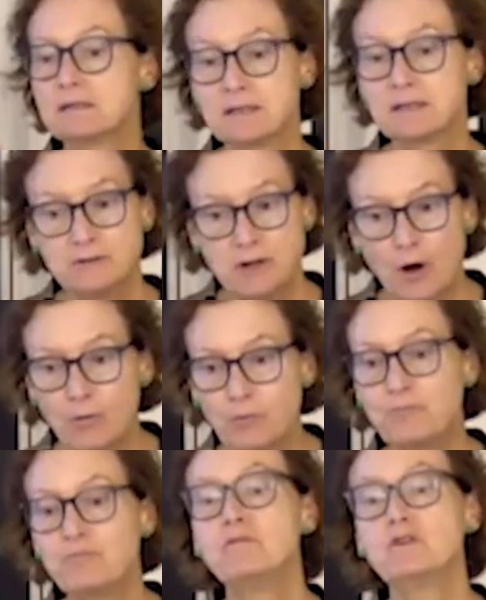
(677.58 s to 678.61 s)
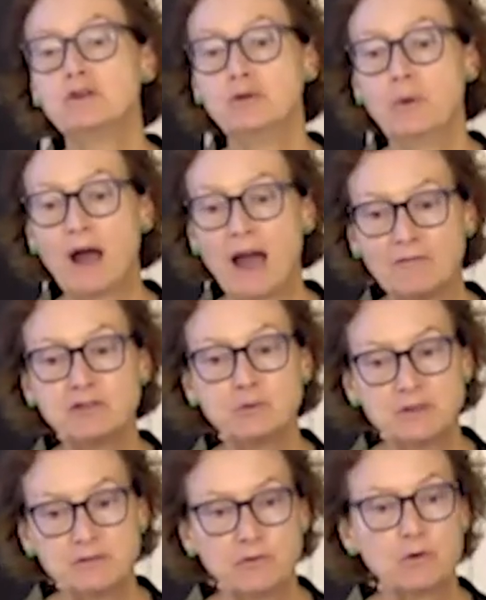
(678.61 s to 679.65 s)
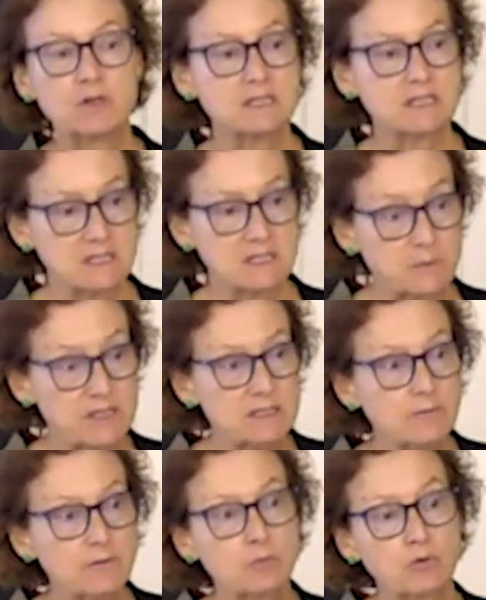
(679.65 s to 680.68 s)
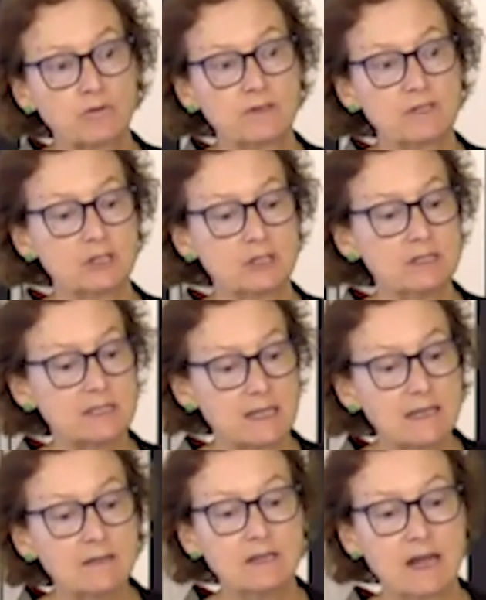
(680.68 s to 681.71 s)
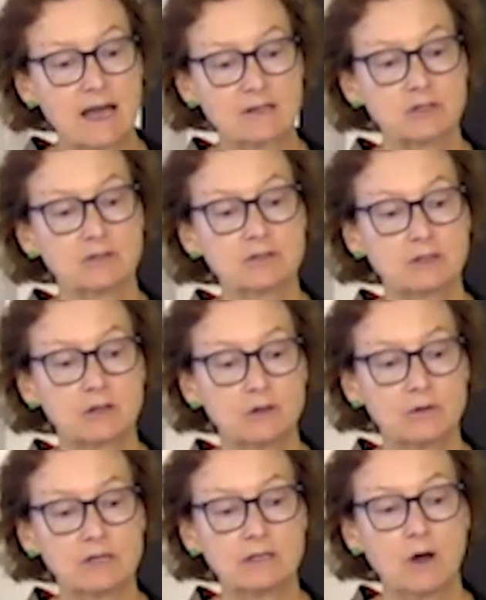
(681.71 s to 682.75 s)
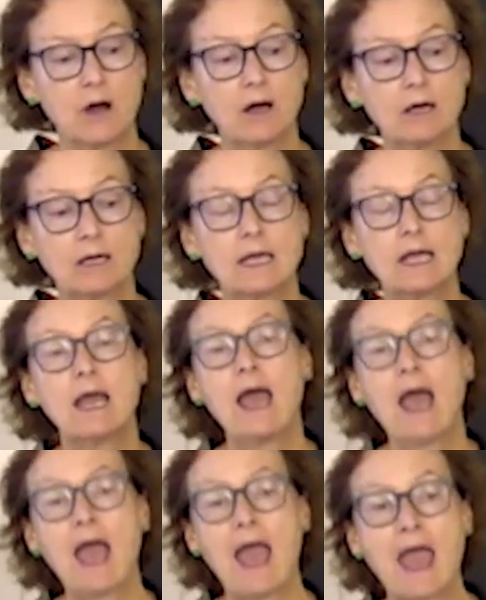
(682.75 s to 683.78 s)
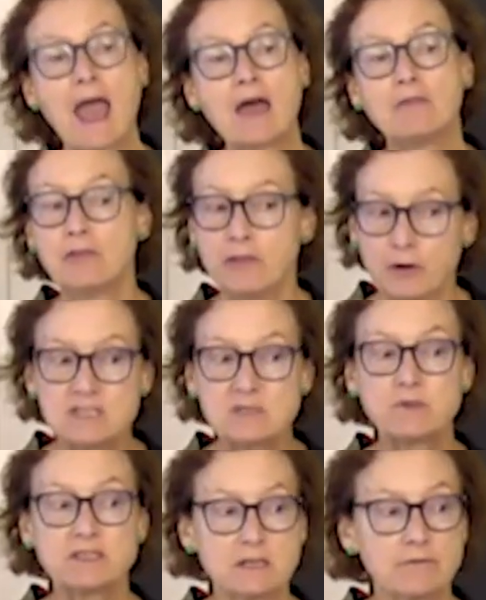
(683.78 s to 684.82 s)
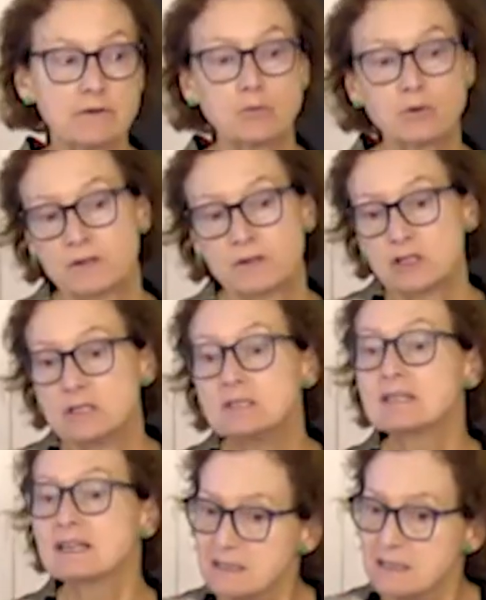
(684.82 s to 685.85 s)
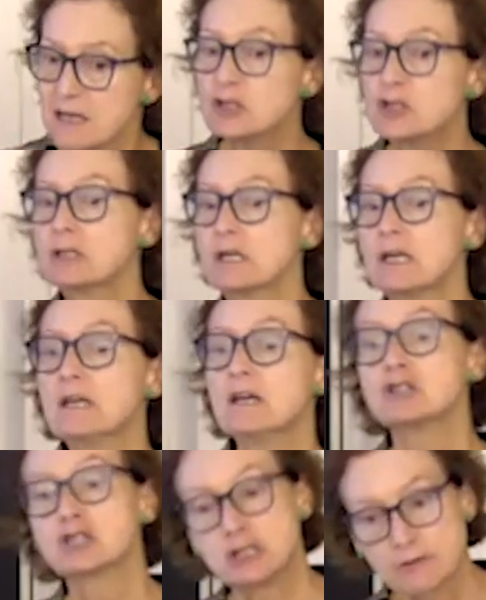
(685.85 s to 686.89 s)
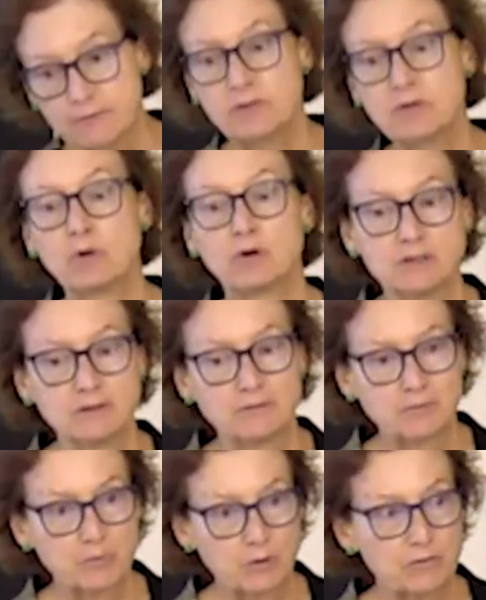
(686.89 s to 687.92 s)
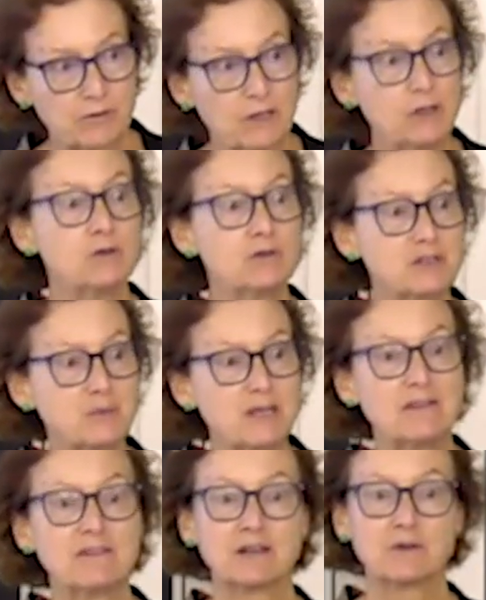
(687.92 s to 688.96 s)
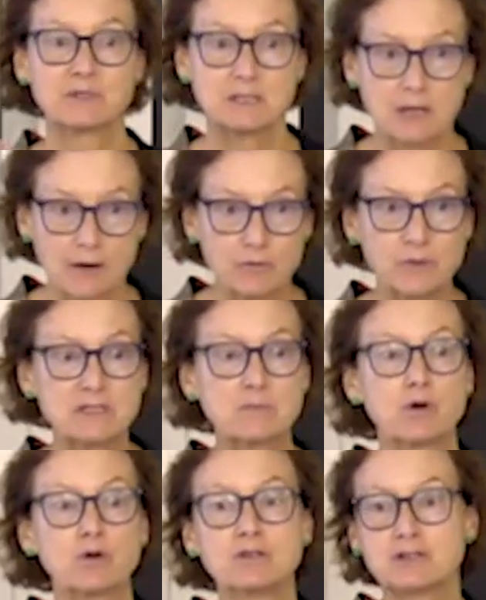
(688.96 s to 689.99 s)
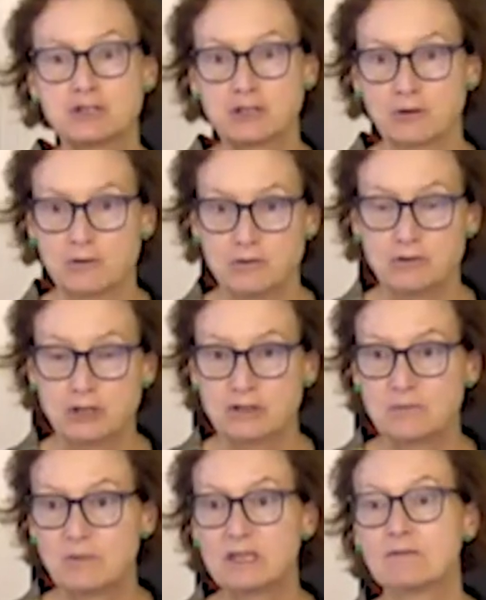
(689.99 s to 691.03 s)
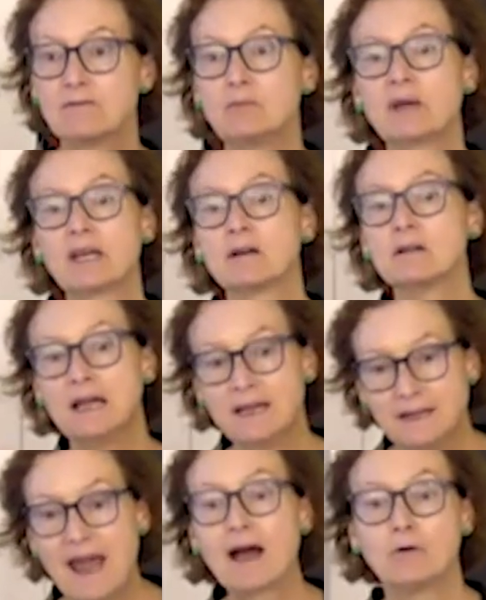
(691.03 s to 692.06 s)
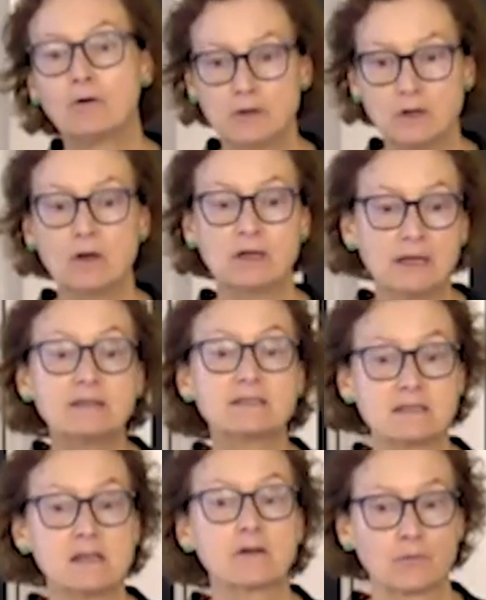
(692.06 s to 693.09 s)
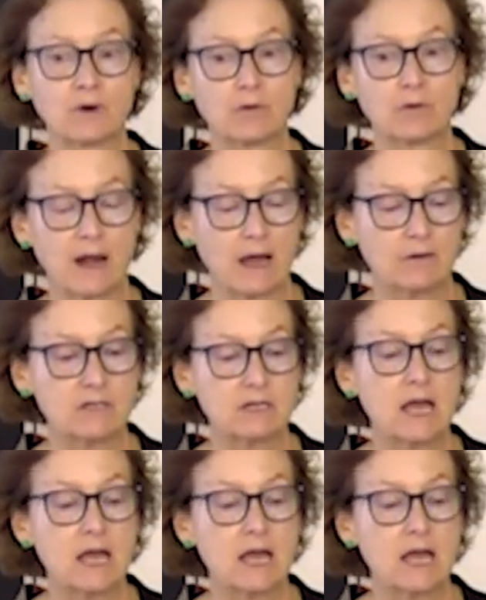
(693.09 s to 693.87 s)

said, no, you have to enforce specific provisions in the national security law. And those specific provisions essentially shift the burden of proof used to be that it was the government's burden to show you shouldn't be given bail. Now it's the other way around.